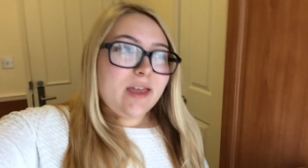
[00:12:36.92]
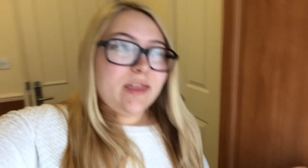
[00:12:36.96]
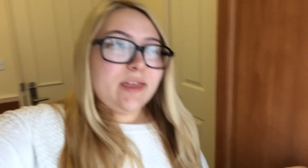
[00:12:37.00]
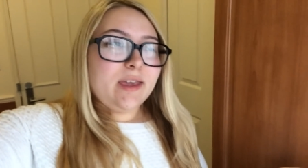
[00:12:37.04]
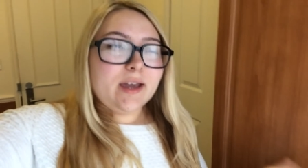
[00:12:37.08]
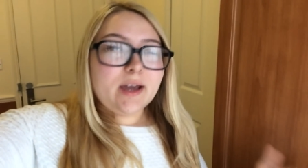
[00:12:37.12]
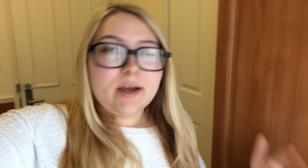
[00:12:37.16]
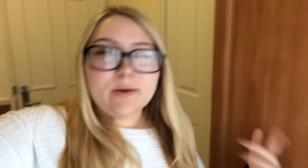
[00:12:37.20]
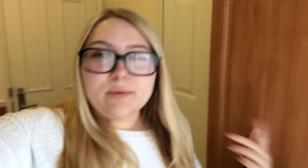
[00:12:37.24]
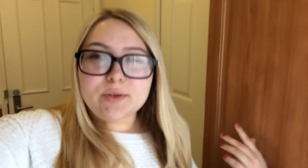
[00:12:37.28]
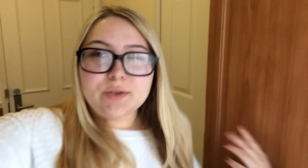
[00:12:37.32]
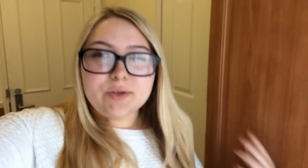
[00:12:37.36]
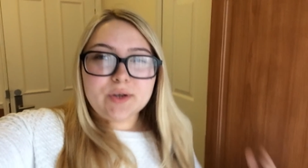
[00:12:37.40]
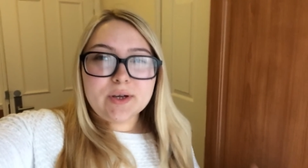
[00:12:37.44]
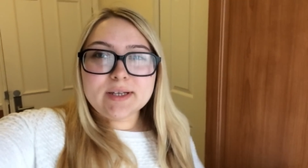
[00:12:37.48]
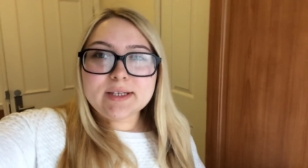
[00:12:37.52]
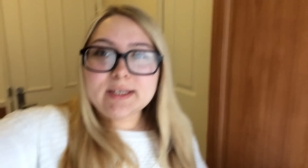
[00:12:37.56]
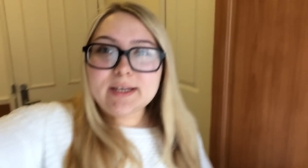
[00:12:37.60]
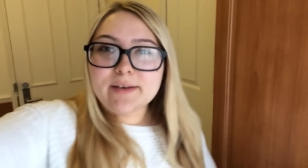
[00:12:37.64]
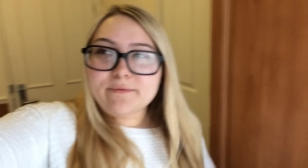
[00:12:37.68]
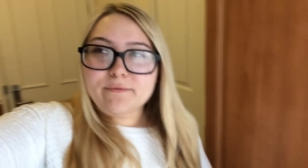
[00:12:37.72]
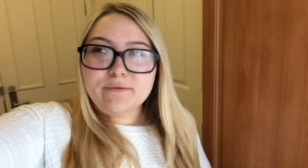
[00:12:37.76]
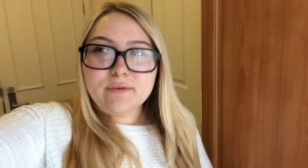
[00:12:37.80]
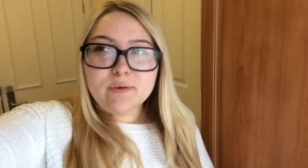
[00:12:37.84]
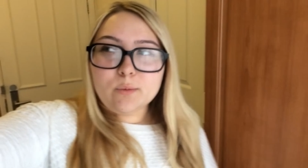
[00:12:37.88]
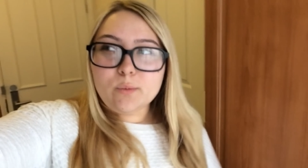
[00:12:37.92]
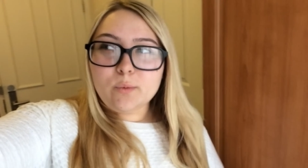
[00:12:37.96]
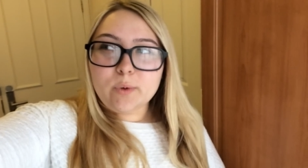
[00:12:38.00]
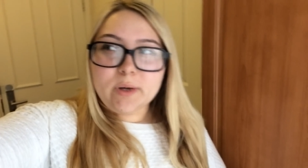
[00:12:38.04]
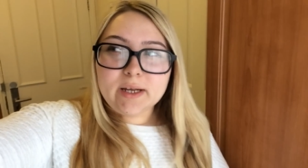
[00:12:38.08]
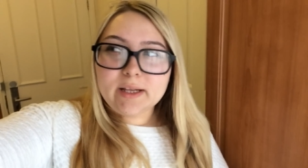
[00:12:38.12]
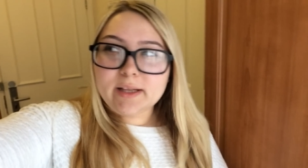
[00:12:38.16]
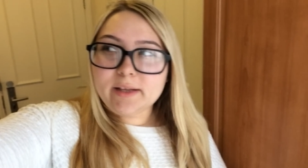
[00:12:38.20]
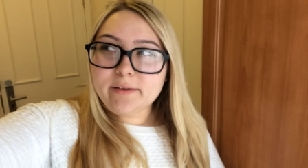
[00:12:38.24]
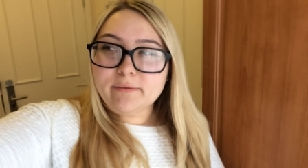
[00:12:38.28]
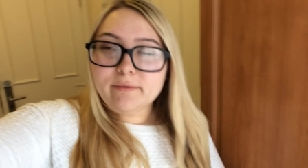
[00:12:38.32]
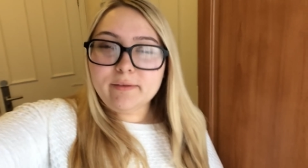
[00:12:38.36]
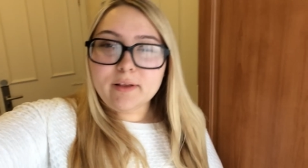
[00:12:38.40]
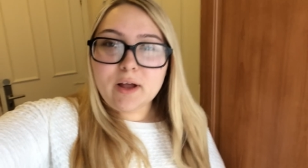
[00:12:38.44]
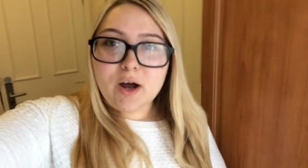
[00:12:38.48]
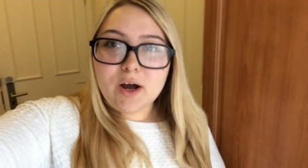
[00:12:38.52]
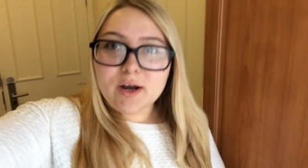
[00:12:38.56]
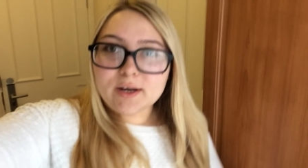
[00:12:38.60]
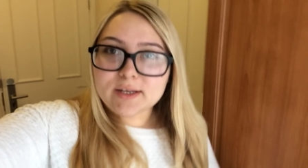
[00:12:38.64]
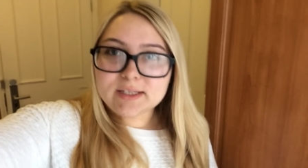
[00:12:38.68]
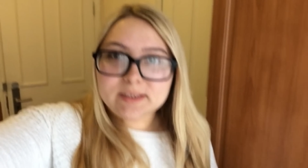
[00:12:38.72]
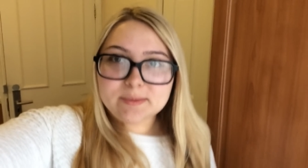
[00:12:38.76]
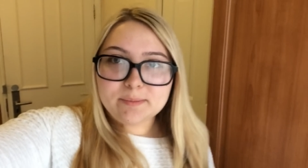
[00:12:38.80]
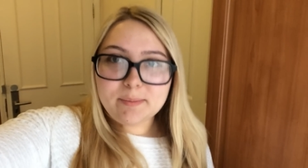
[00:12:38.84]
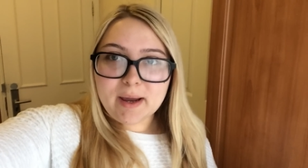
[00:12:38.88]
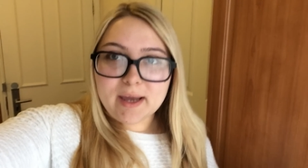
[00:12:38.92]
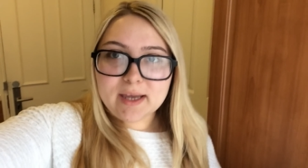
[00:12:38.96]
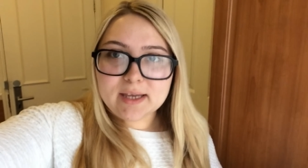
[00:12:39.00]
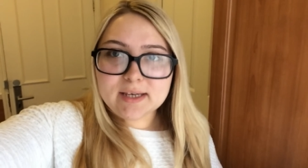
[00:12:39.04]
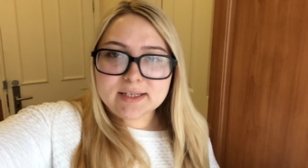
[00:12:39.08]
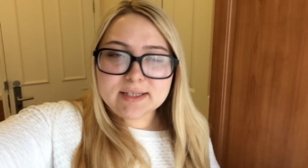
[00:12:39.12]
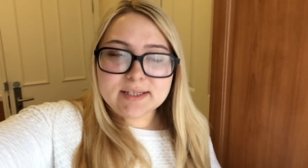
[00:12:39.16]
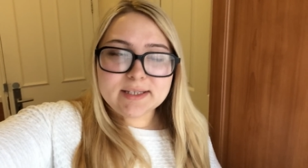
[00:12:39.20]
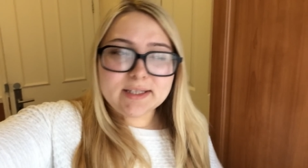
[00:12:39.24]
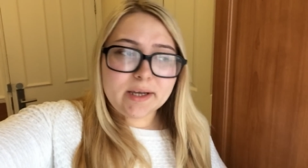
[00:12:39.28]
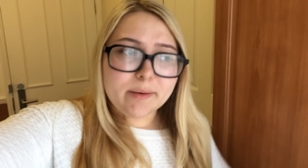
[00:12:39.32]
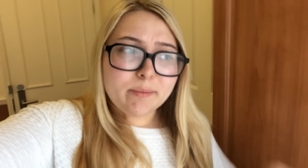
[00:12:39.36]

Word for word: I think I was doing some weekly vlogs back in the